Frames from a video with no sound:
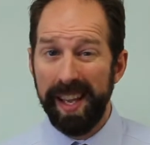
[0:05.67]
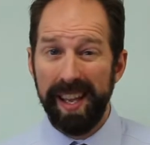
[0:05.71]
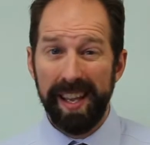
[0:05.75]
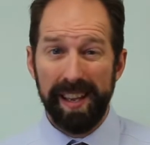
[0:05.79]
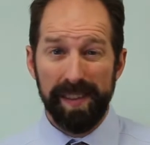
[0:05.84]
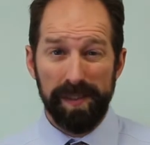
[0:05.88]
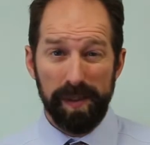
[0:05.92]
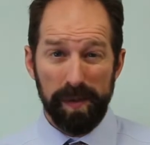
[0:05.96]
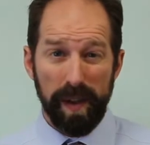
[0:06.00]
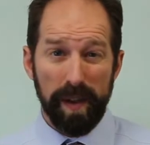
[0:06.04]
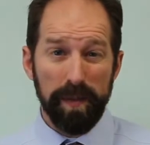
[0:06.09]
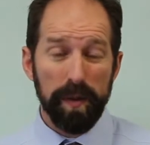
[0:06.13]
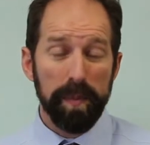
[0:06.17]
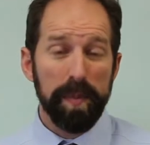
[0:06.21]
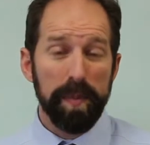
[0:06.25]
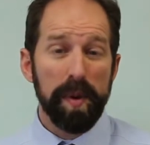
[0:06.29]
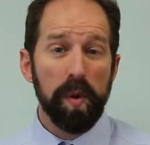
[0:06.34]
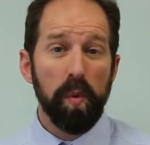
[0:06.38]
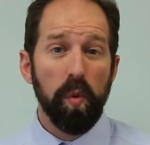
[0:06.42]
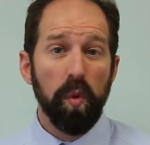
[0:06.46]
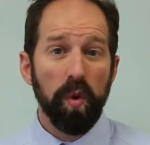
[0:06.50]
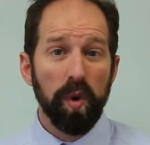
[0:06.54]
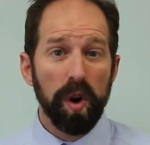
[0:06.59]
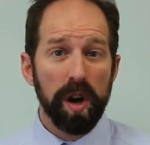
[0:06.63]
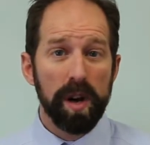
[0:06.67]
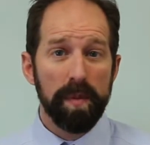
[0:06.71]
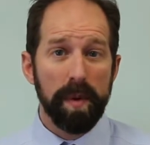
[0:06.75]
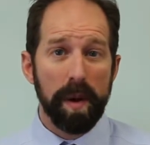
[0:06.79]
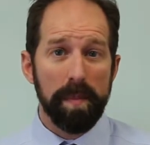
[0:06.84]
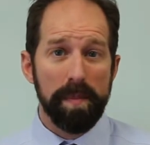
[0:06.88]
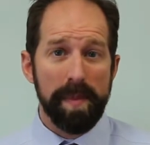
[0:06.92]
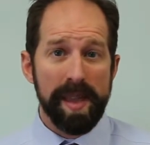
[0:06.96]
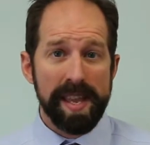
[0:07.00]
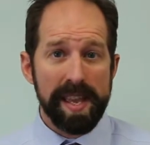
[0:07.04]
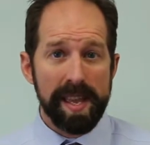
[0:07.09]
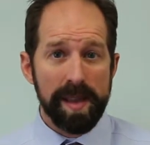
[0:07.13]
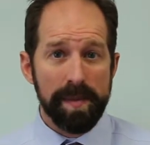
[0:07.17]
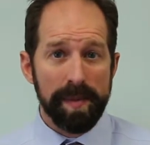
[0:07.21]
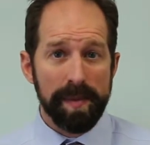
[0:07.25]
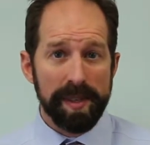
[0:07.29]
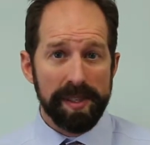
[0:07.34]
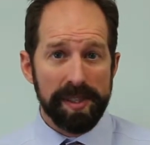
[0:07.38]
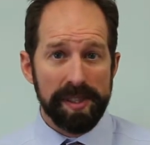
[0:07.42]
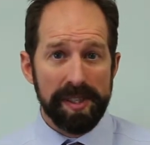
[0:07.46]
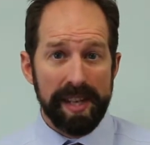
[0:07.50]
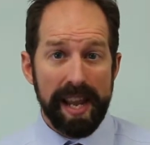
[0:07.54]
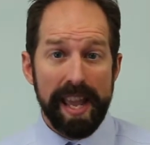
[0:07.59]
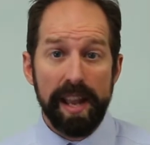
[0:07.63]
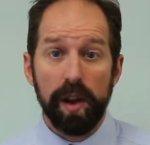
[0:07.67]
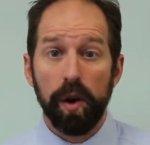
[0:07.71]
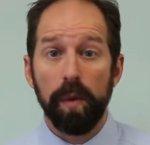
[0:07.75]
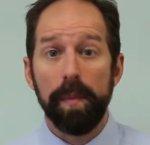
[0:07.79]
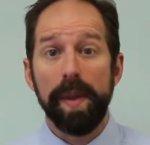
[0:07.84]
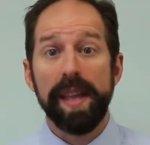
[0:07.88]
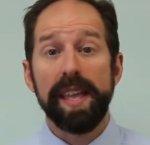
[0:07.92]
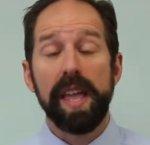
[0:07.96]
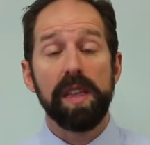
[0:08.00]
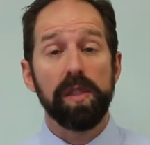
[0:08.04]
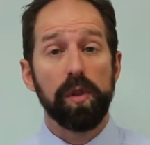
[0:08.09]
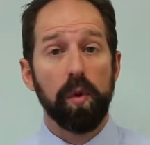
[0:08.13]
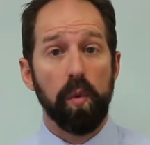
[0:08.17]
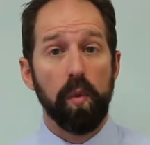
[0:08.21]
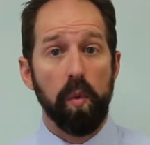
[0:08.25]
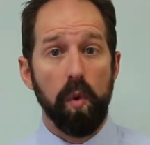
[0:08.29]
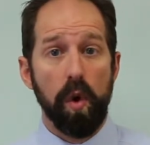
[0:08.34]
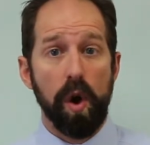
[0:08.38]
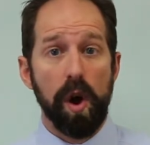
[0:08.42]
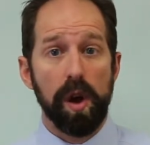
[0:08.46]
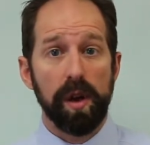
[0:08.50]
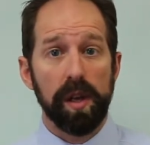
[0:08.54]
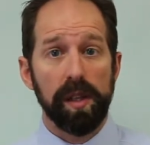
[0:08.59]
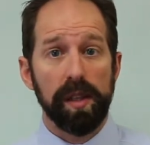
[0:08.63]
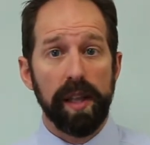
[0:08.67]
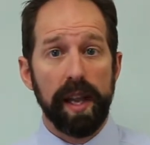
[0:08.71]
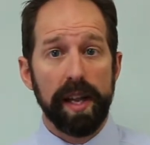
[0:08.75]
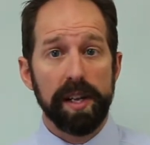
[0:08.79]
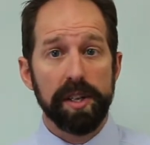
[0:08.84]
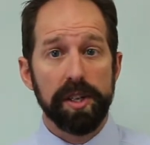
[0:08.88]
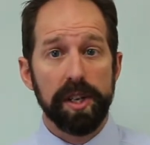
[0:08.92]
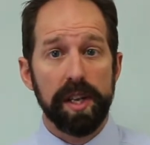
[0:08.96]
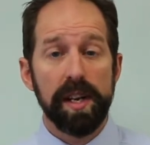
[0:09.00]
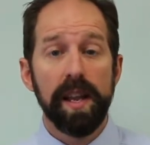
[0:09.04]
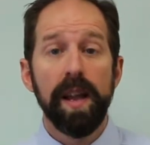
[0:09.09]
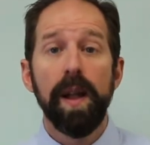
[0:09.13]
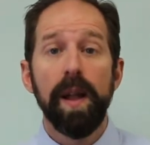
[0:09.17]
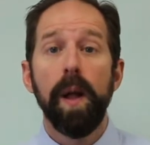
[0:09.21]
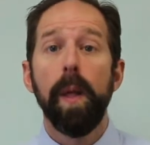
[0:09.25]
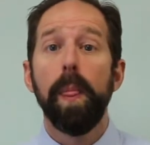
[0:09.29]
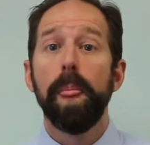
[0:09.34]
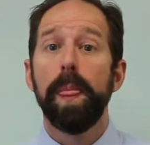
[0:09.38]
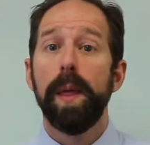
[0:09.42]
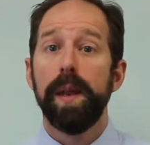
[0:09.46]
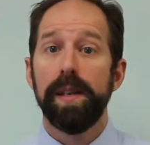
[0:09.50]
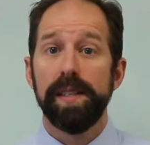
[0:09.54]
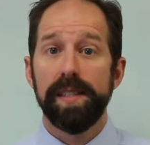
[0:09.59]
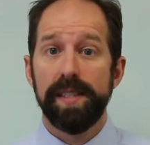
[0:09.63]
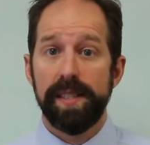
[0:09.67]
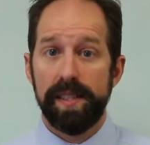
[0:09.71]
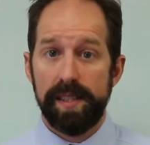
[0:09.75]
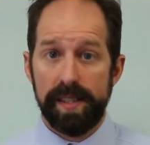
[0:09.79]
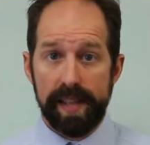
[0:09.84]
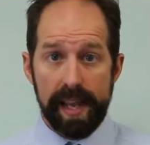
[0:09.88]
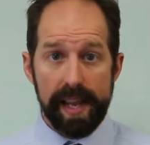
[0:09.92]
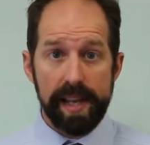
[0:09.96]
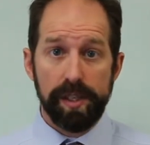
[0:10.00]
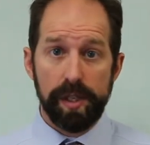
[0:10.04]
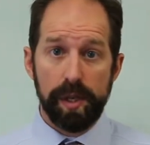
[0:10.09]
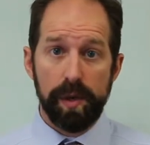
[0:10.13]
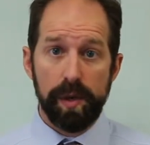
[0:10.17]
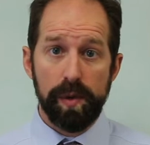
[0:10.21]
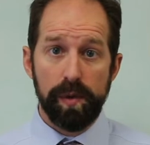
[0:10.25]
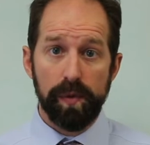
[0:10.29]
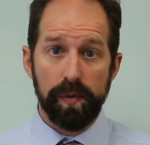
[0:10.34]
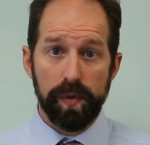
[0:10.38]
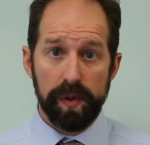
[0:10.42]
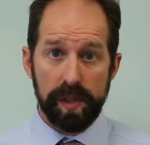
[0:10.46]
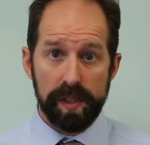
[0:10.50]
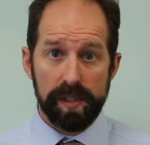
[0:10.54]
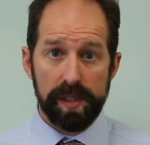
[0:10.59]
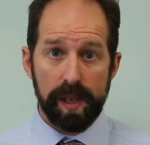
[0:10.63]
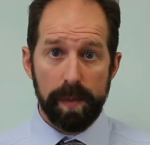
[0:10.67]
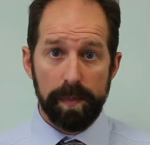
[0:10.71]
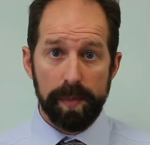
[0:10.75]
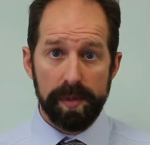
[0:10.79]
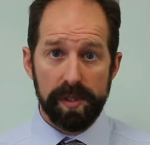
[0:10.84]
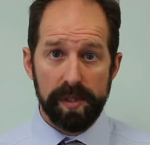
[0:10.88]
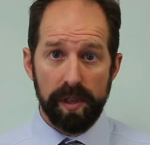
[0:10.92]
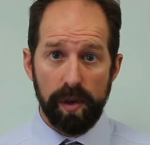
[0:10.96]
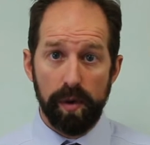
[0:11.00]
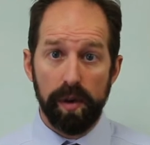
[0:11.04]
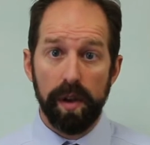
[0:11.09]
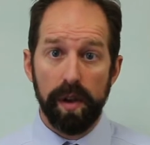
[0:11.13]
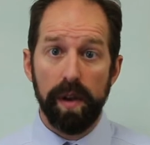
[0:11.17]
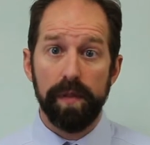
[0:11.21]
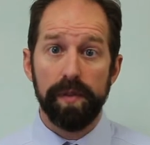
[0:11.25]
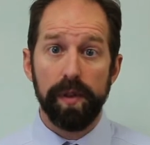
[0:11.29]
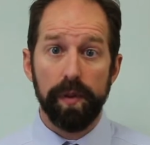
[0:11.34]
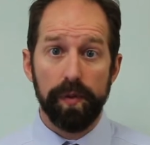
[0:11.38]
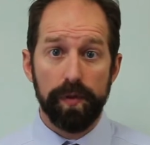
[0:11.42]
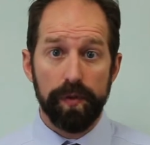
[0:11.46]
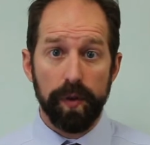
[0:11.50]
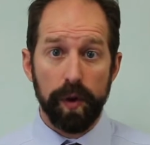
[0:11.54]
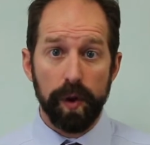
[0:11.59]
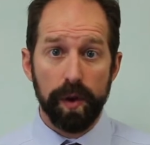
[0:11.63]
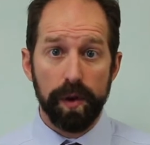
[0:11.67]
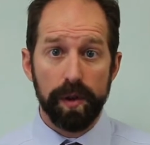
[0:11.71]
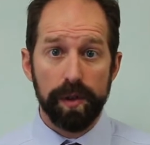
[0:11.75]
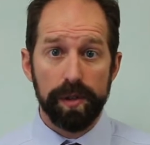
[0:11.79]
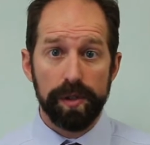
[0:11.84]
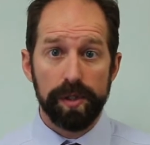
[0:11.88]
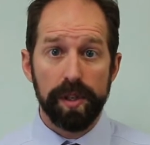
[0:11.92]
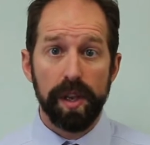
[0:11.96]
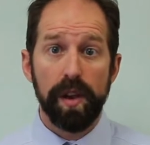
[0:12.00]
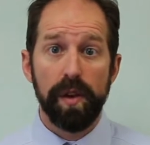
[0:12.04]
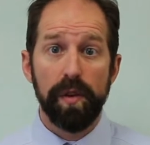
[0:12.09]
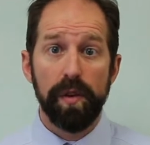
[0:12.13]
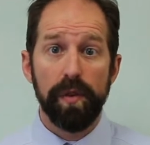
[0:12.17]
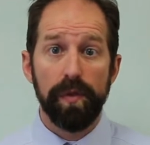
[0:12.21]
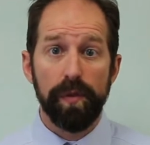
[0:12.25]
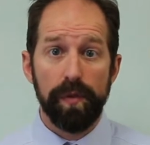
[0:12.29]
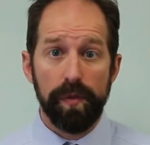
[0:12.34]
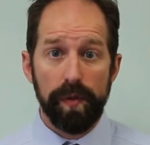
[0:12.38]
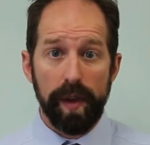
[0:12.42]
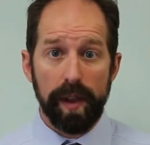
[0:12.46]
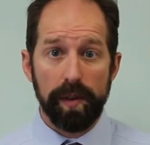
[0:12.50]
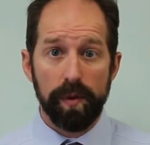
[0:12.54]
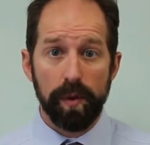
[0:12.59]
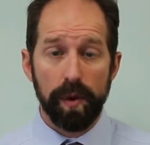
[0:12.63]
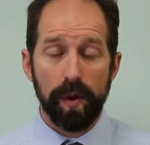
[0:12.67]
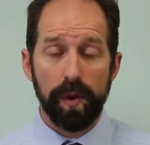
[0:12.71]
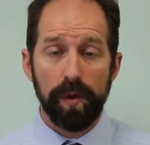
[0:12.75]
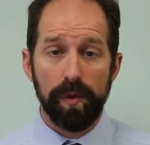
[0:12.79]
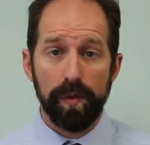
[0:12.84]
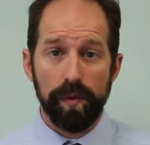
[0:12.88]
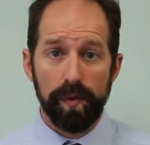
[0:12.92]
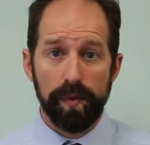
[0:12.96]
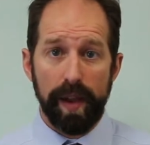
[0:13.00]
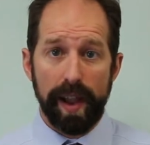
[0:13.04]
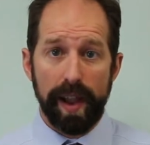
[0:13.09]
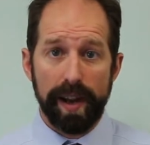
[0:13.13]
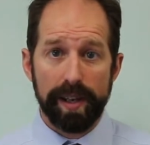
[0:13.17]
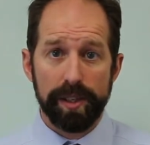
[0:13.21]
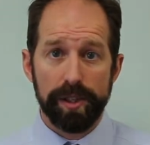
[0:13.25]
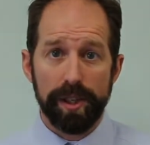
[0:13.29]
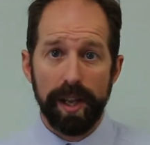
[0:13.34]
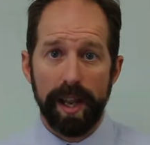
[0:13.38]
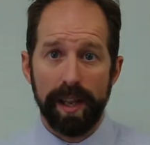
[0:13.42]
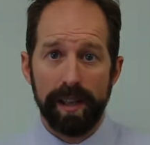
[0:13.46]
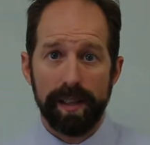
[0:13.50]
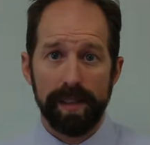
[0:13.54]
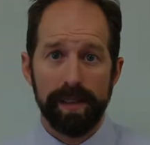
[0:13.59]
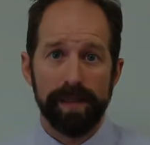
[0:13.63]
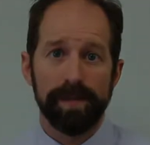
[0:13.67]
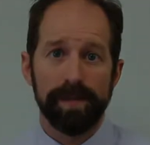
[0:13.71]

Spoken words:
If you've ever been worried about making a mistake or making the wrong election, then stay tuned for this episode of the FERS Federal Fact Check.